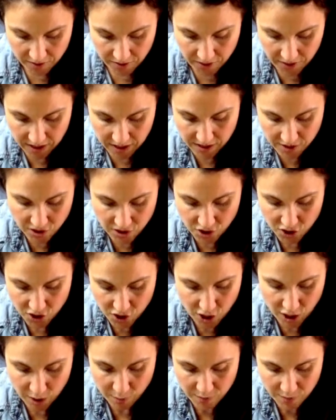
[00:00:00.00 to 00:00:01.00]
thin
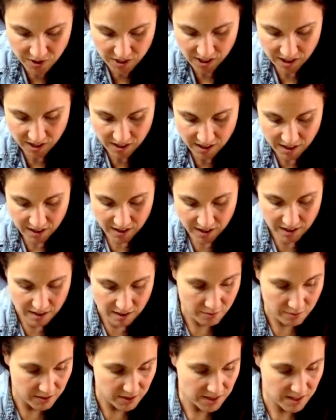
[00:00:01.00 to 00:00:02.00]
strips,
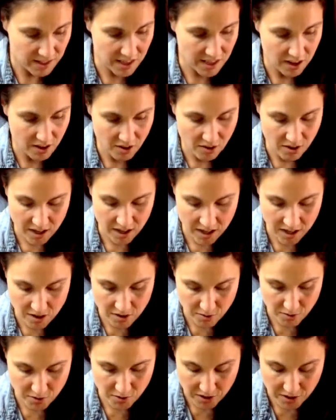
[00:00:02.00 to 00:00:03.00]
and we'll see how great I
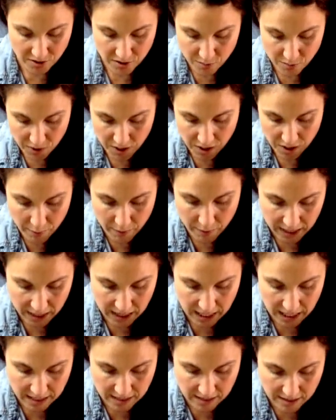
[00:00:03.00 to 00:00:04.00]
do this without my
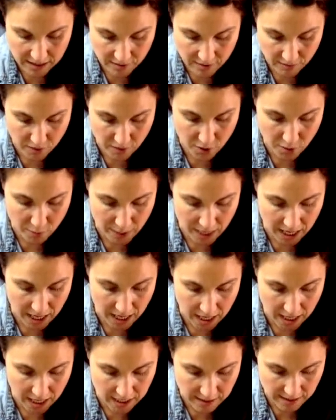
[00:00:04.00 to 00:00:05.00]
glasses in front of my
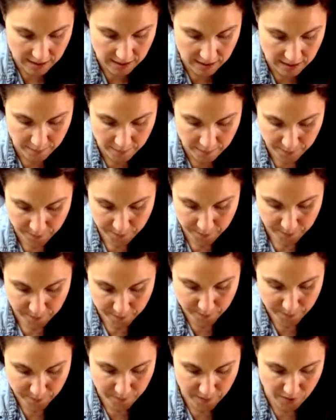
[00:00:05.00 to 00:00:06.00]
eyes.
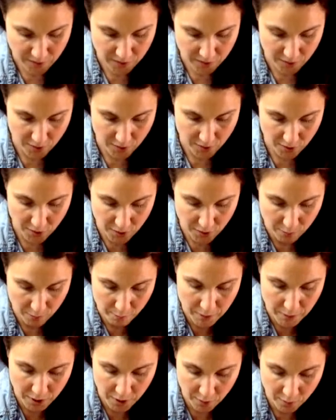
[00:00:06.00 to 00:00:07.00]
And you're all going
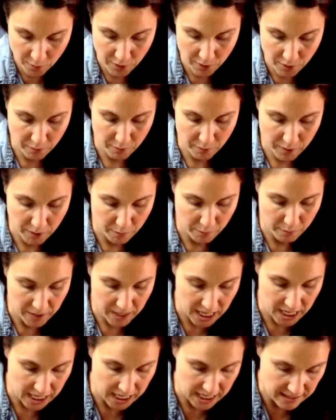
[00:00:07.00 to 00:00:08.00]
to bear with me and be
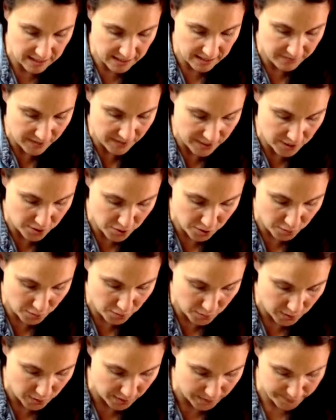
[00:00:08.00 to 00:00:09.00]
nice if I
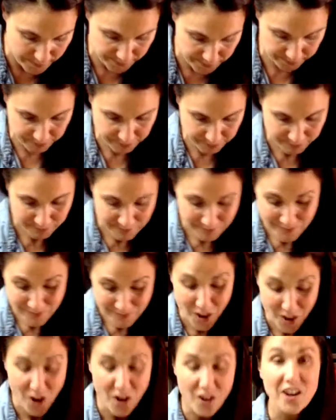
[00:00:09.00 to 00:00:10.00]
screw it up.
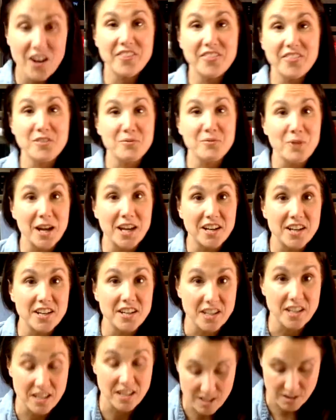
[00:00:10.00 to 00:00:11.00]
All right, the red
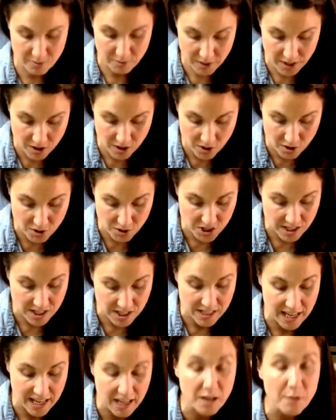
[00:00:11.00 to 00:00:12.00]
onion, here we go. Just
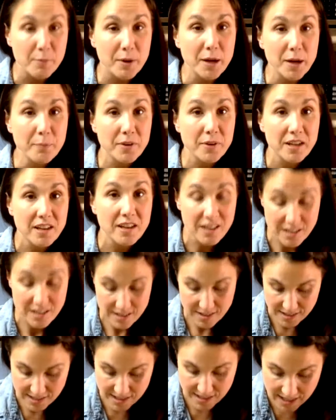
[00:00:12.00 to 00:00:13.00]
stack them up.
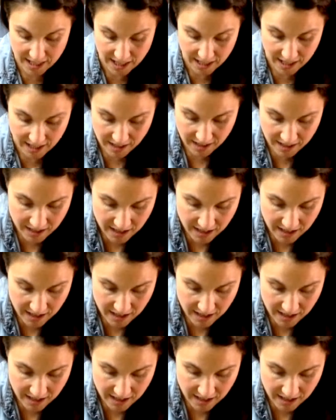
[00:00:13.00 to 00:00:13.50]
See that?